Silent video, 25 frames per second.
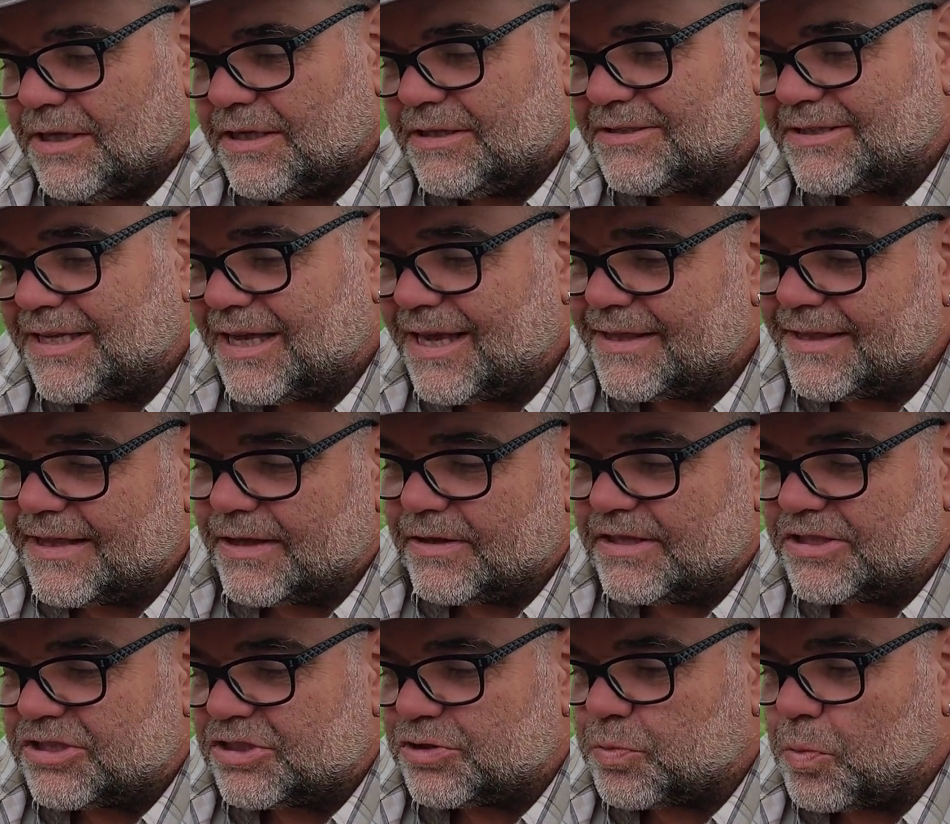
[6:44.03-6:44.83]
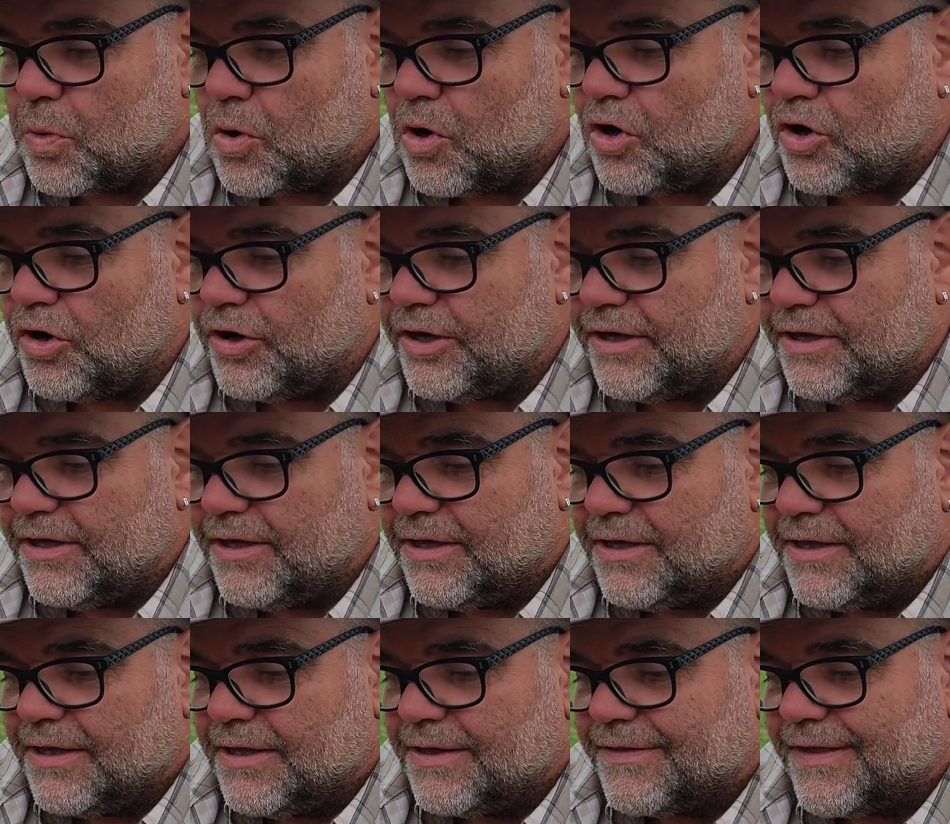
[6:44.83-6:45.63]
he's saying that this is
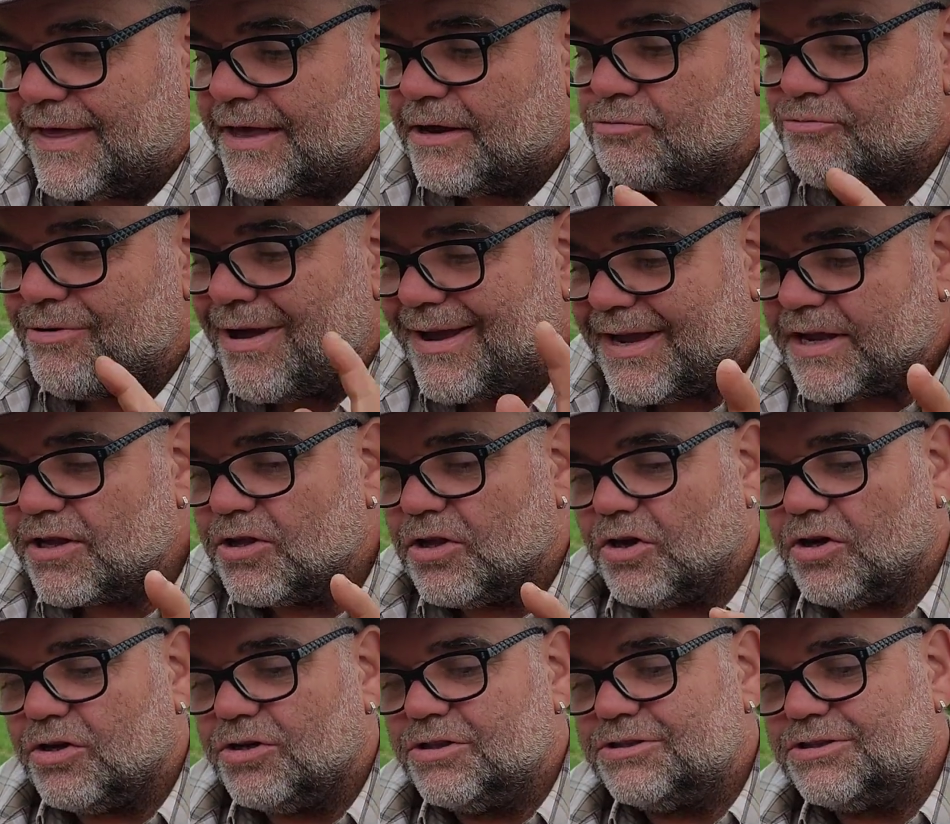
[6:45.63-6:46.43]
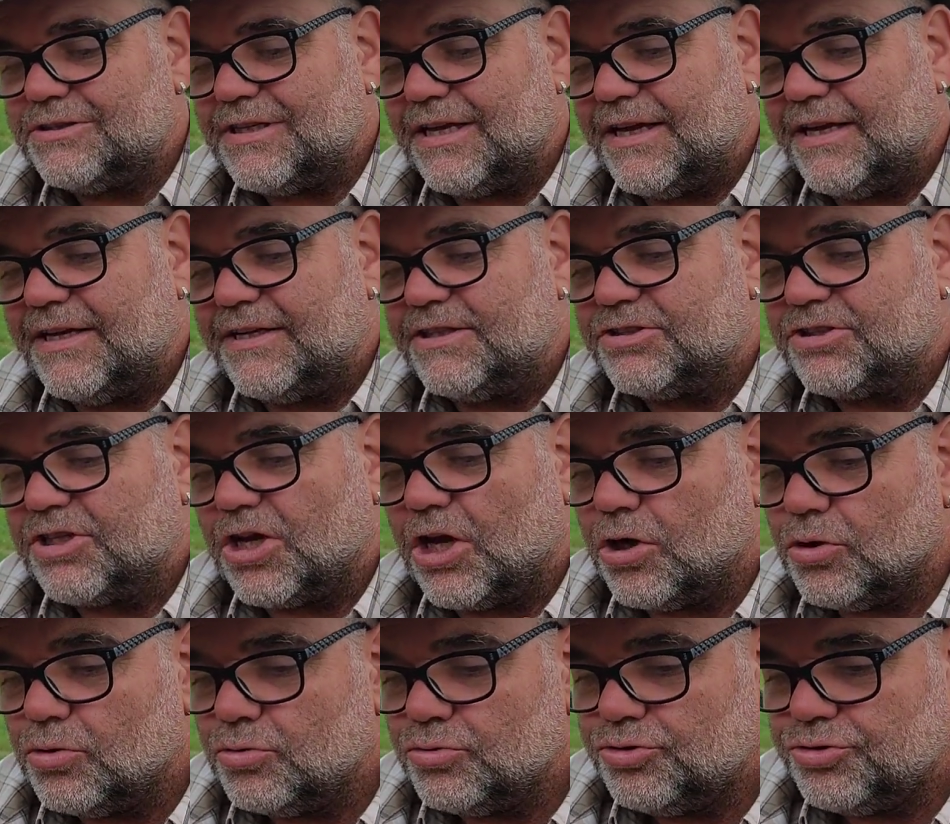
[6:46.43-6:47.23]
why they are recognised as
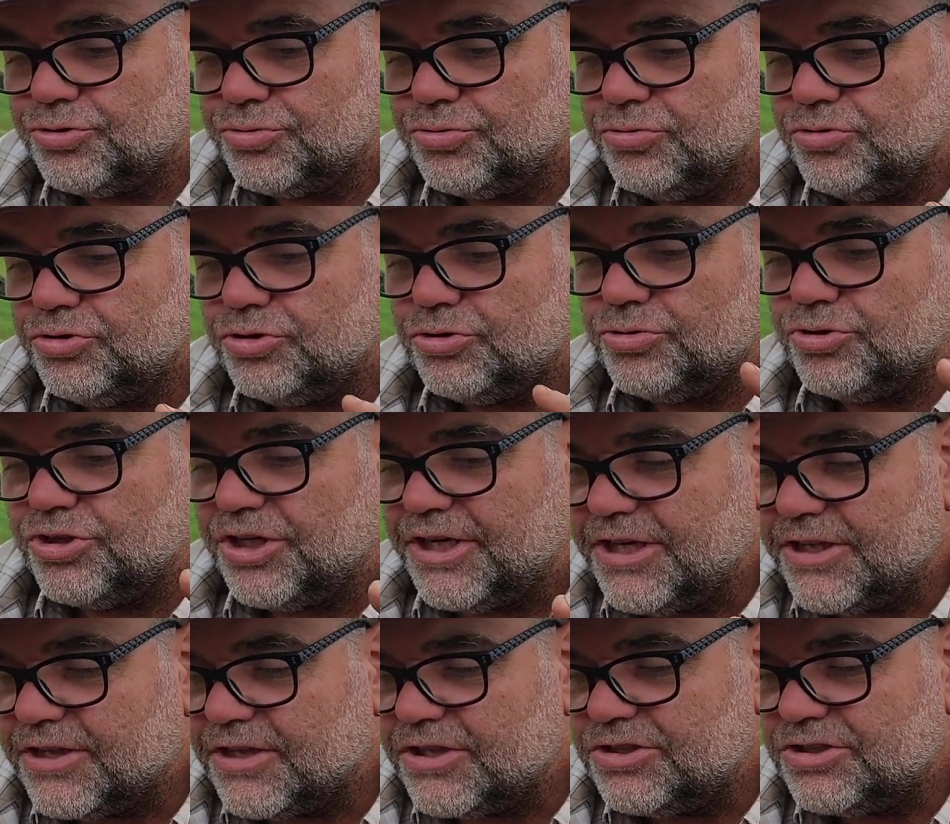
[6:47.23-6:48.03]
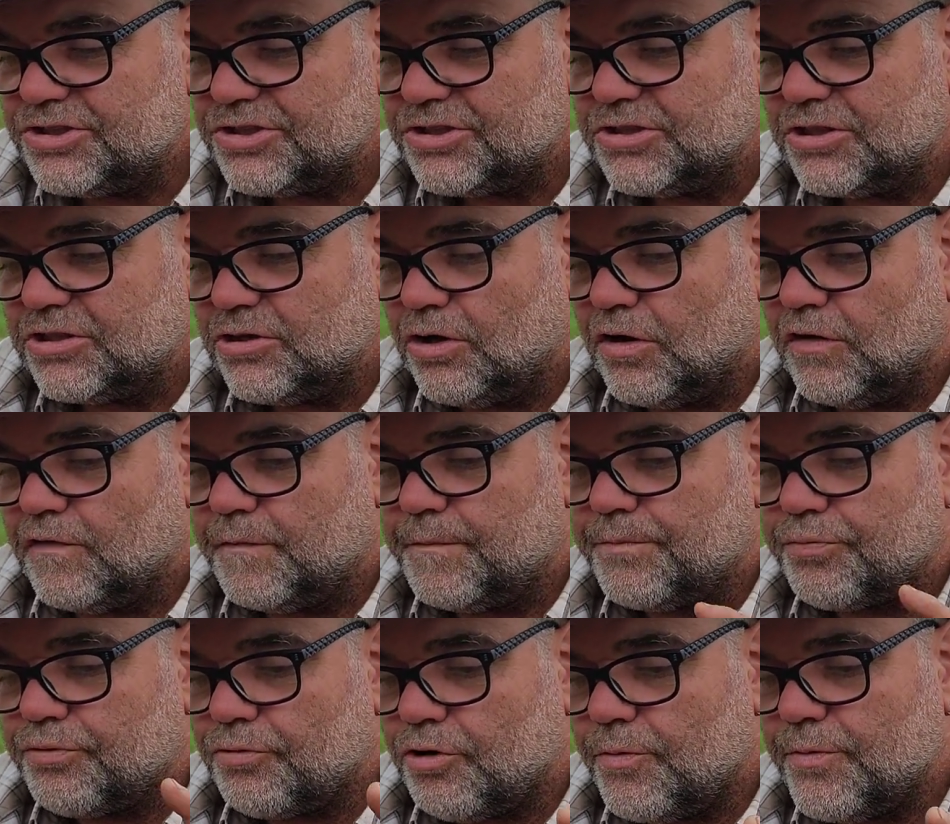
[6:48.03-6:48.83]
cultural uniqueness
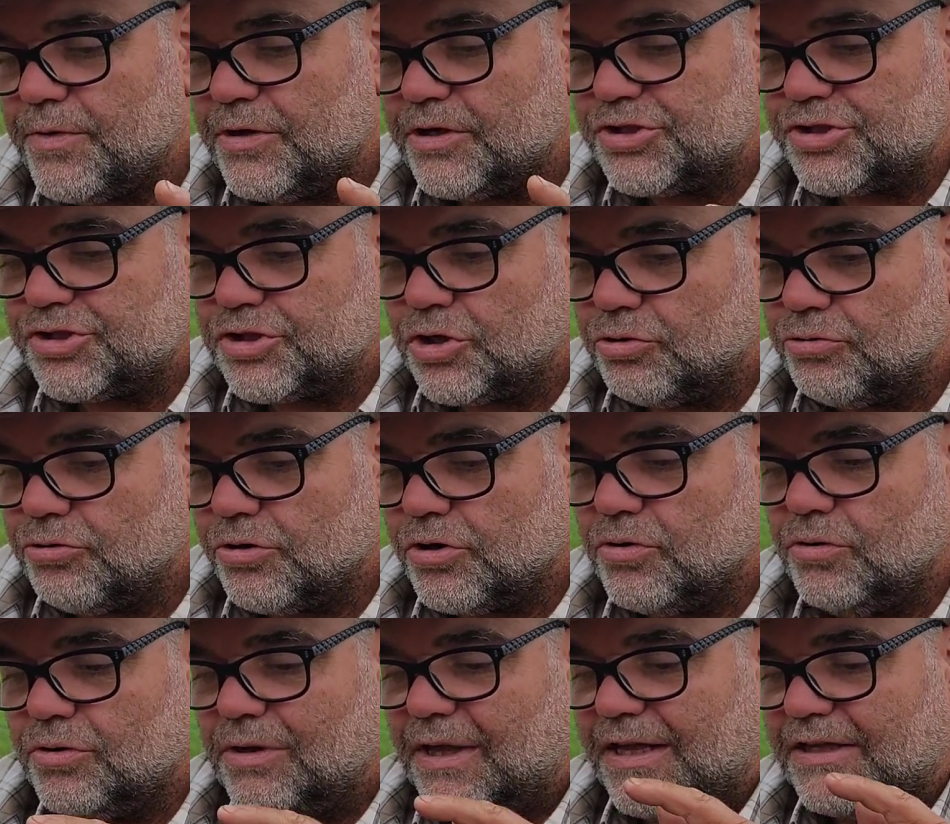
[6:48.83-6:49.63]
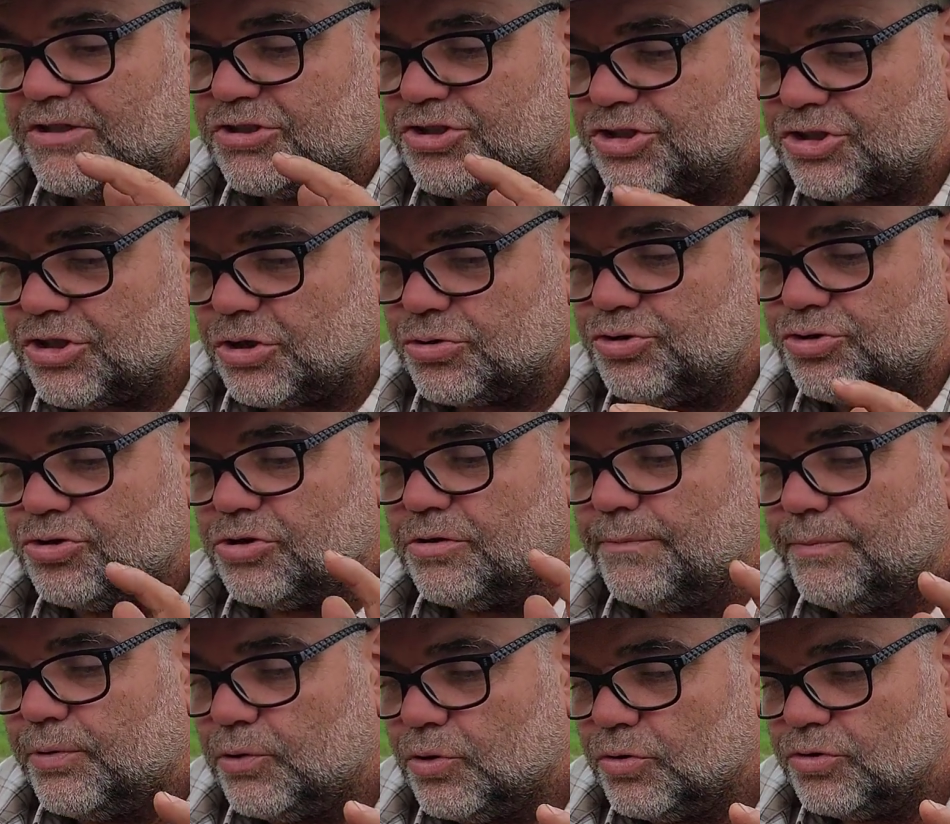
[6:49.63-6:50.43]
of primary historical and
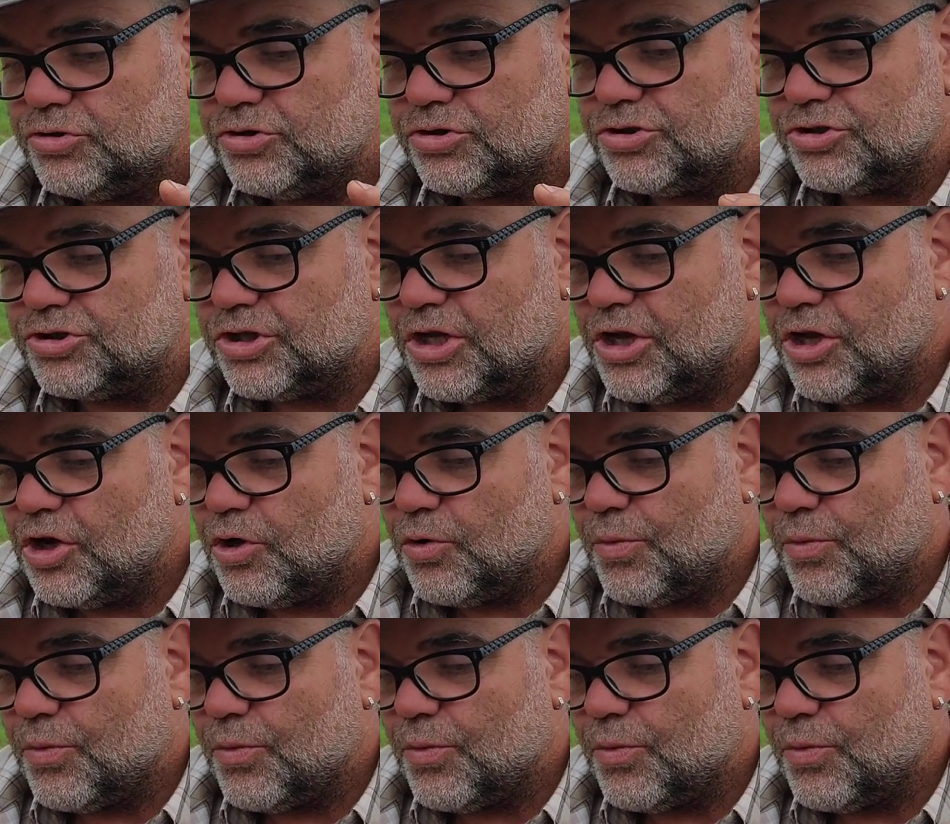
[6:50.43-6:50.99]
social importance,